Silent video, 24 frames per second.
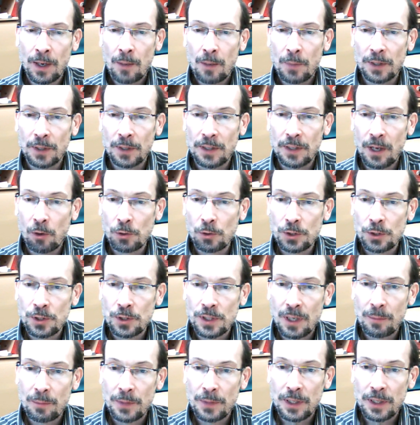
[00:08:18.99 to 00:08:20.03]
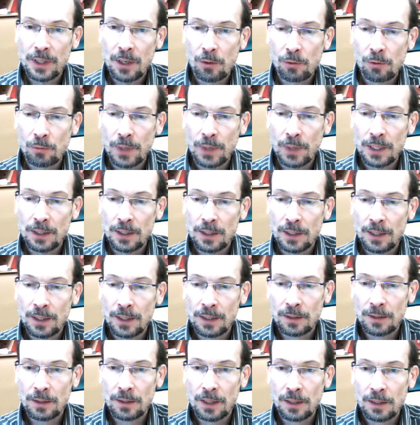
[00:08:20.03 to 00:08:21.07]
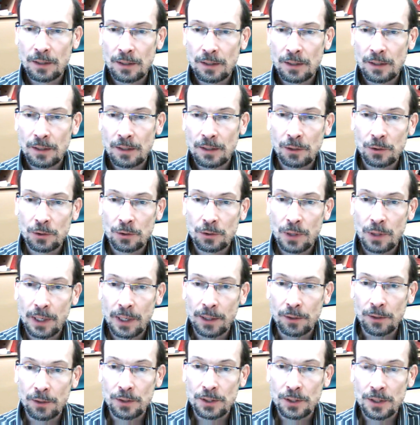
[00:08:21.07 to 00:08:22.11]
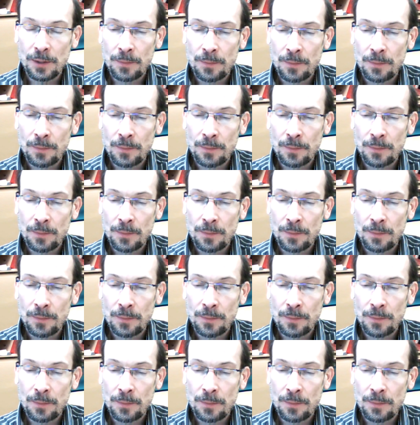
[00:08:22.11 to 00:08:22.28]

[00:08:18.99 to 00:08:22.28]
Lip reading: but there are also some that are already in clinical trials.